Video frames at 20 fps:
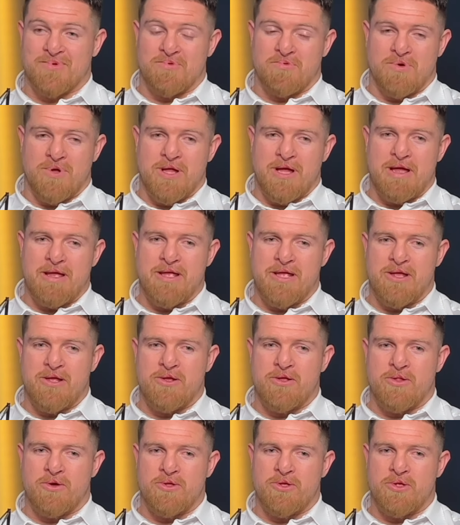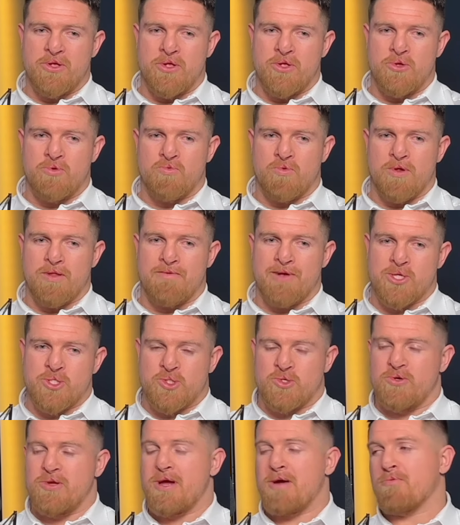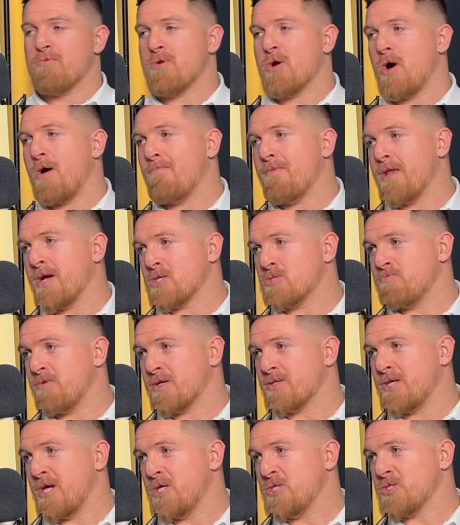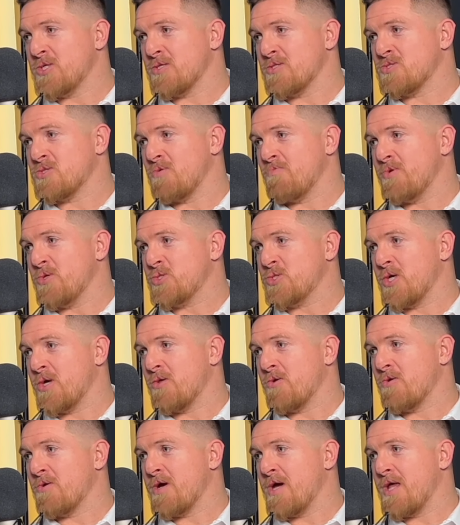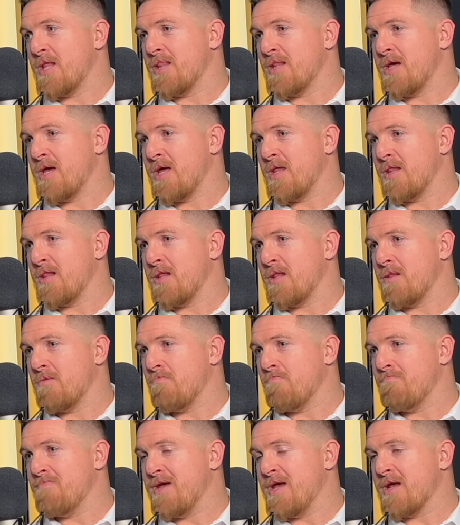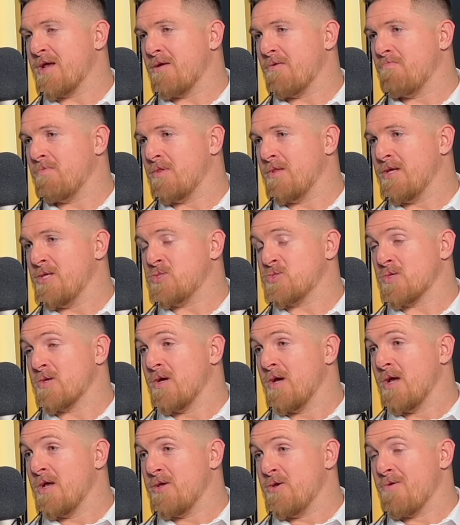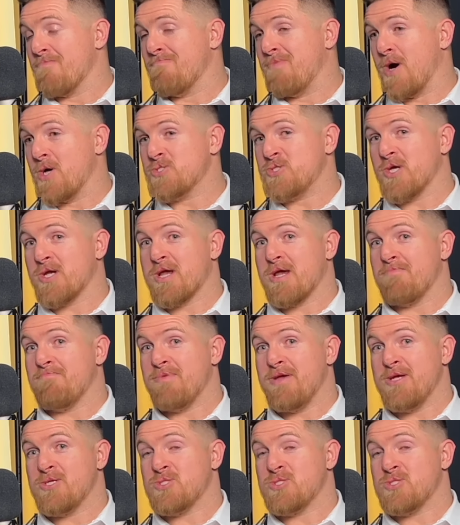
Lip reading: You want to make sure you have common expectations of each other, and being at least your budget can be